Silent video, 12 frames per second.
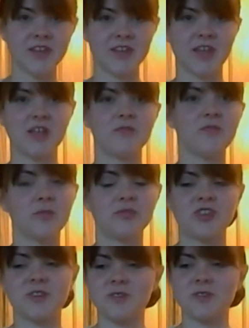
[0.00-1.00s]
again from
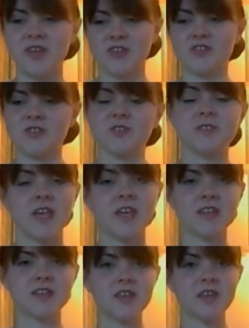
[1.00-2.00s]
Rochelle's Creations,
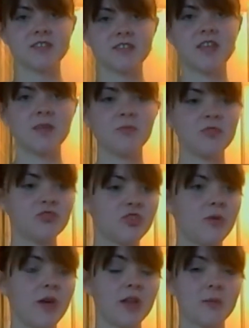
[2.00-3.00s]
and today I'm going to show
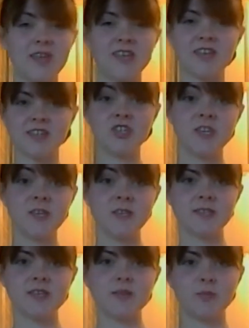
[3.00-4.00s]
you how to make a
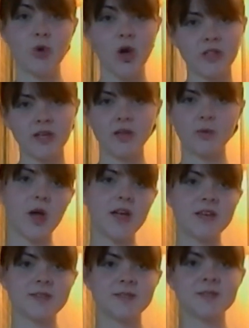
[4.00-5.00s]
cheesy broccoli and
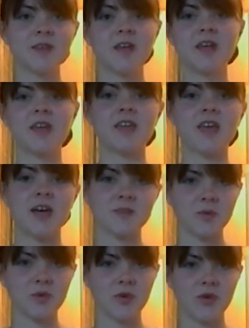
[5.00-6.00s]
rice
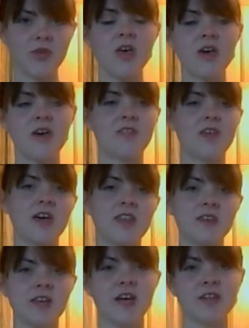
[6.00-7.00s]
casserole
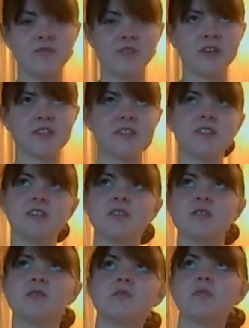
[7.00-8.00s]
that I invented
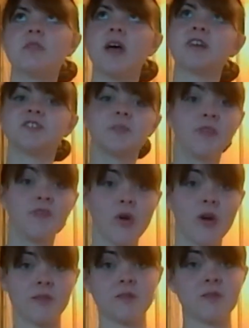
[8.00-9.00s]
actually before
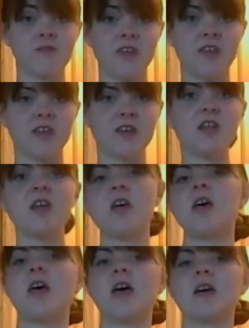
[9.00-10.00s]
I was vegan,
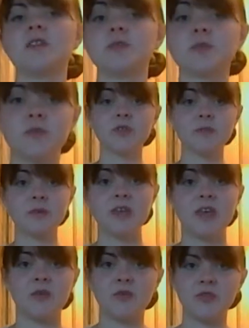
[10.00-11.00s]
and it was a big
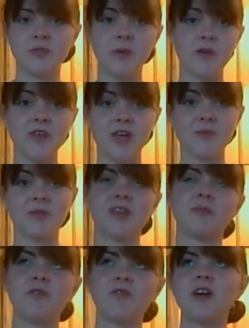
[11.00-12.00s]
hit with my family and
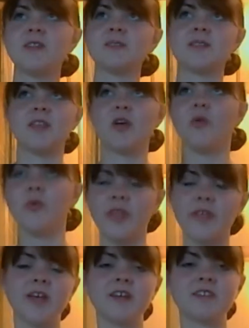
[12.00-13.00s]
my friends, and they all really
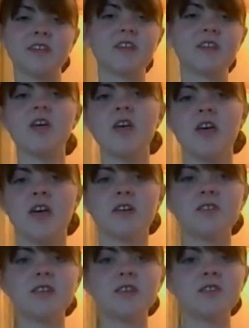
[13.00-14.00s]
liked it. And
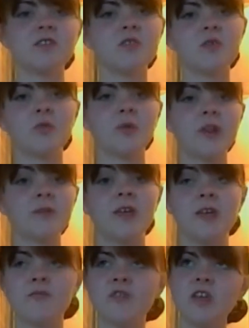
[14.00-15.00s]
then when I
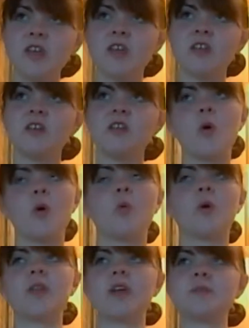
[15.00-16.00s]
became vegan, one
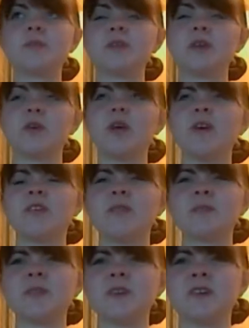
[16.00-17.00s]
day I was sitting around and I
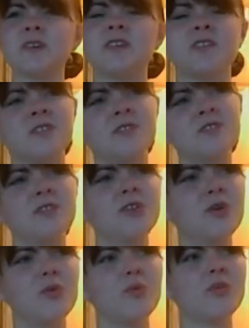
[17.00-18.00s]
was like, you
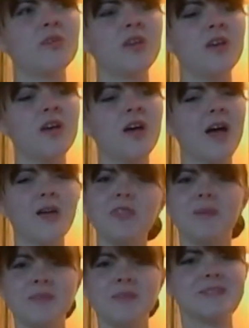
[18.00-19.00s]
know, I
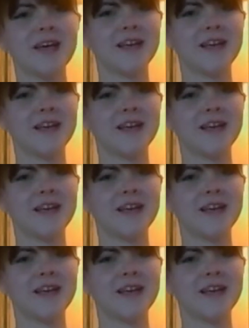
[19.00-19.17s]
really miss that